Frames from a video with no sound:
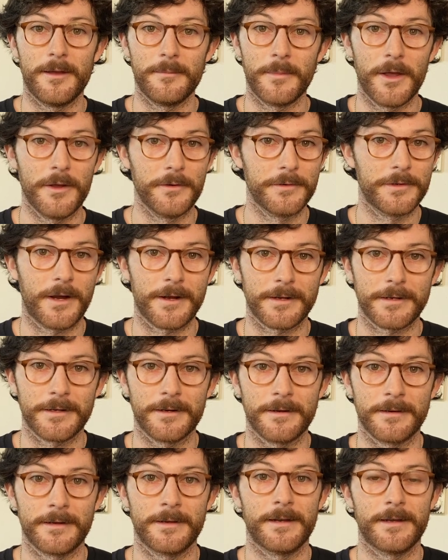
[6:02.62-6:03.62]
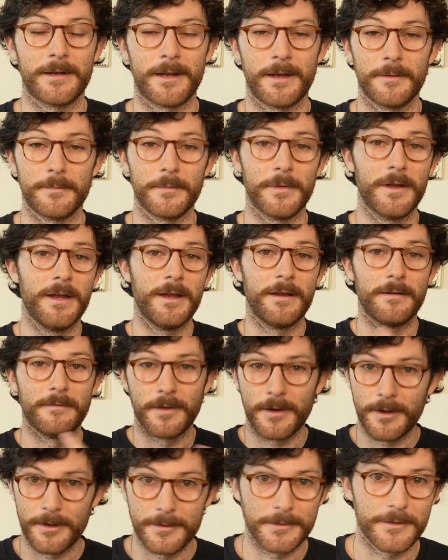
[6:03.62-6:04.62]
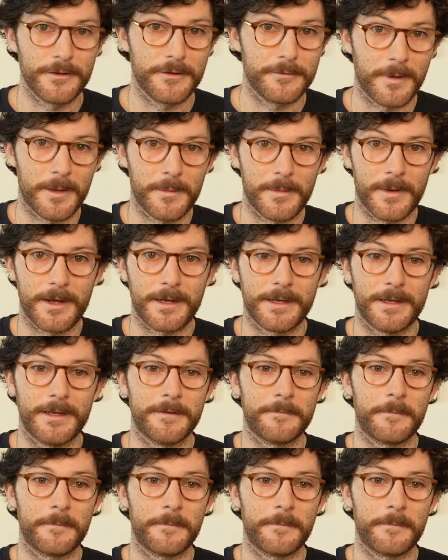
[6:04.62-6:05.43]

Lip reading: my own doctor and I'm very in tune with my body,